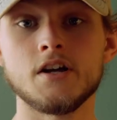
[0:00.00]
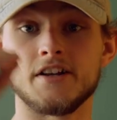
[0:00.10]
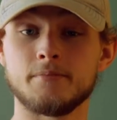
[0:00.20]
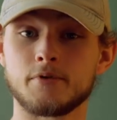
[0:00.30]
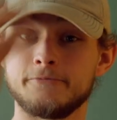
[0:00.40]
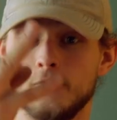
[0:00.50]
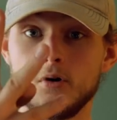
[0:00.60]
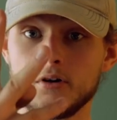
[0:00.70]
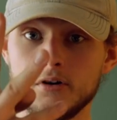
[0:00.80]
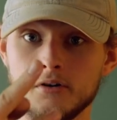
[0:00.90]
Number
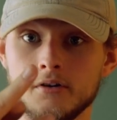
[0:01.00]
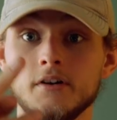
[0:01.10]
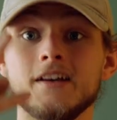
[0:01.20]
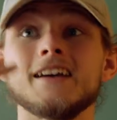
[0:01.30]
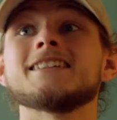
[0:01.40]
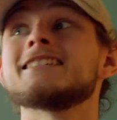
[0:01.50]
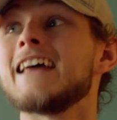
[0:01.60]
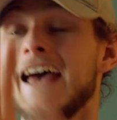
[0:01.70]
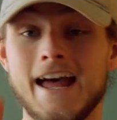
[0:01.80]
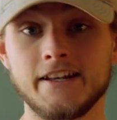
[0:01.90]
4 is
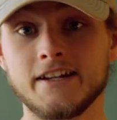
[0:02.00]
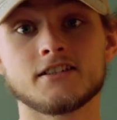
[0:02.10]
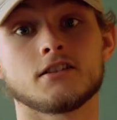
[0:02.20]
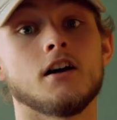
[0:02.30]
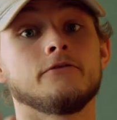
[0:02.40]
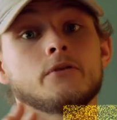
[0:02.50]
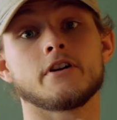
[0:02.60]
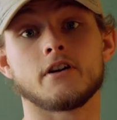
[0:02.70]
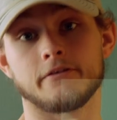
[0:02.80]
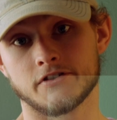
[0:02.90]
an editing
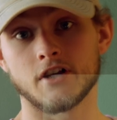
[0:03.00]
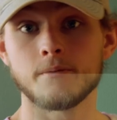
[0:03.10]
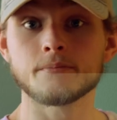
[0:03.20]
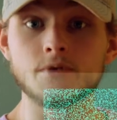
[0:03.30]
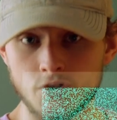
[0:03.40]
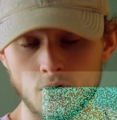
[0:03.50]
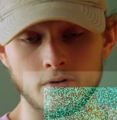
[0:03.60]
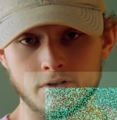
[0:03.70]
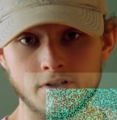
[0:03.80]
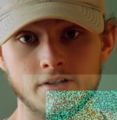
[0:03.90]
software of some
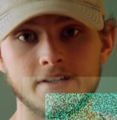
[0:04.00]
sort.